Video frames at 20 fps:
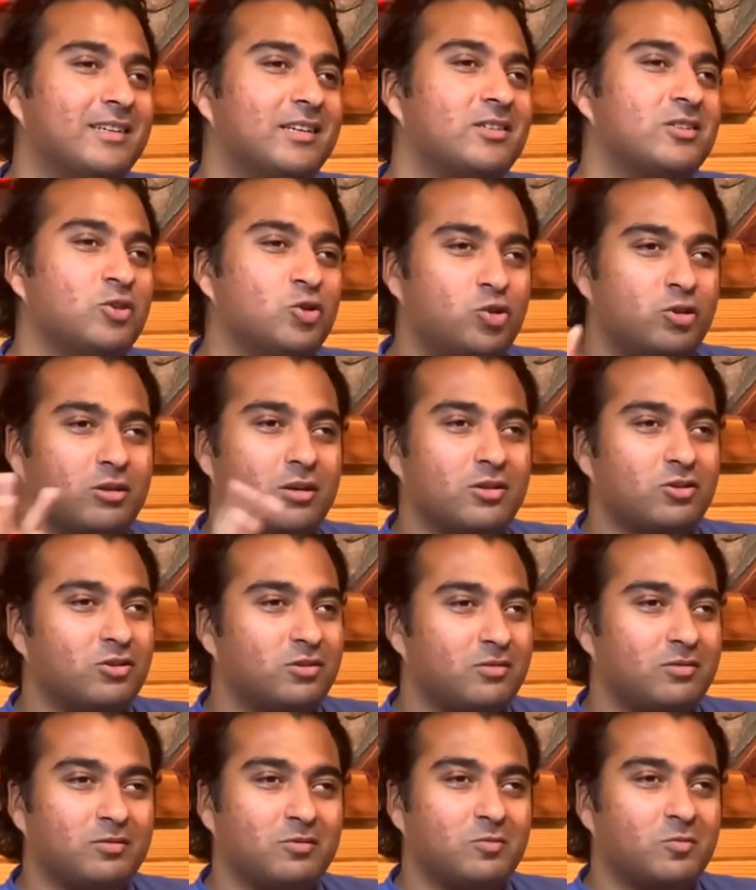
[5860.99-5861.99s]
He doesn't
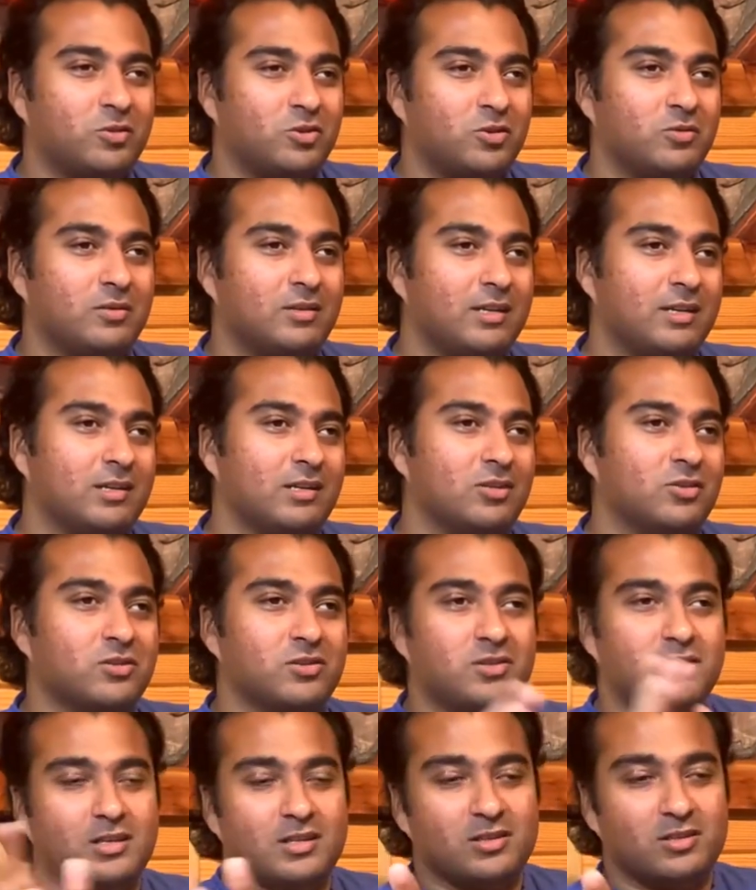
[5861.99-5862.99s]
judge what you did. He
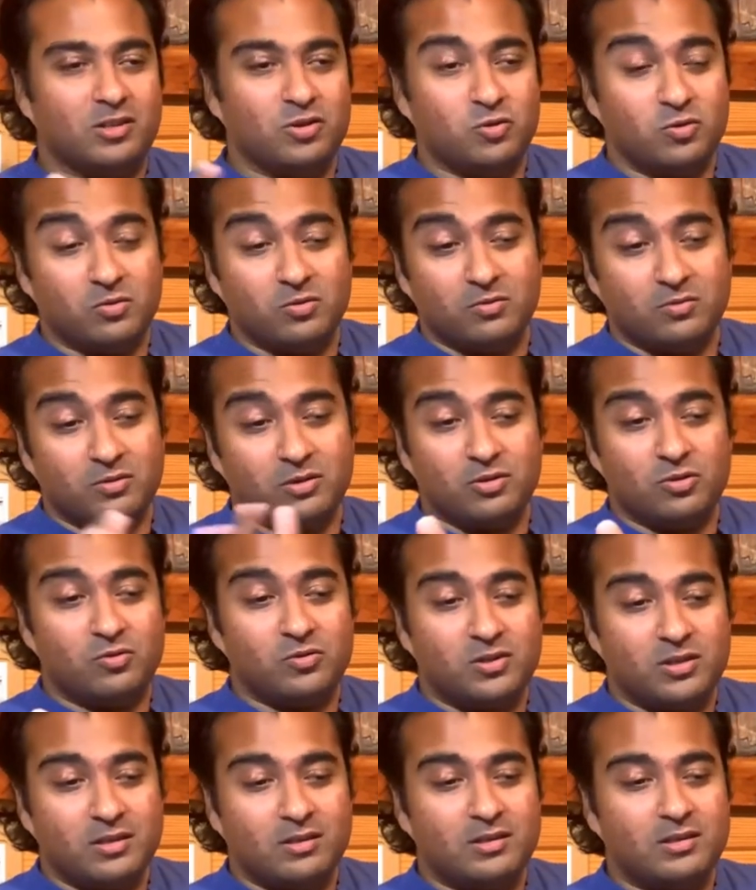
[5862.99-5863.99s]
just says, did you, did
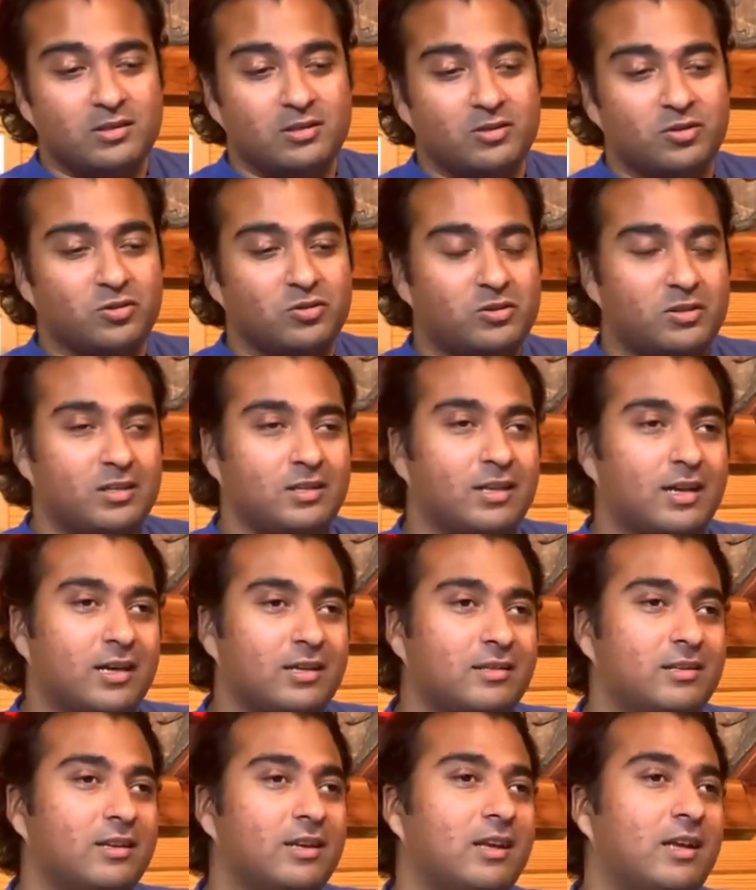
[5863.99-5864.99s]
you see this? Did you see
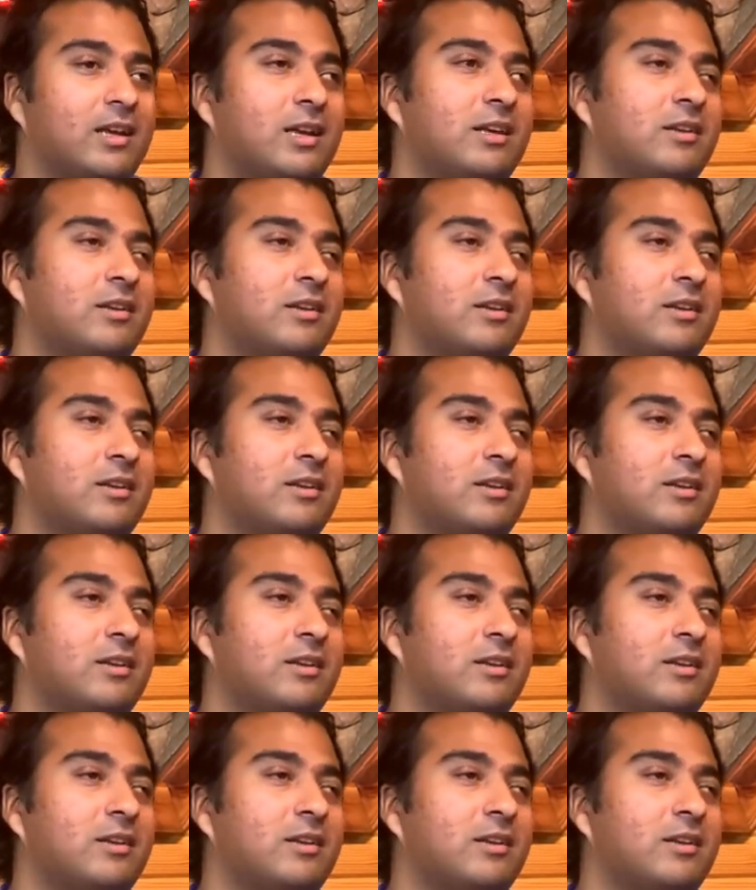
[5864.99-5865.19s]
that?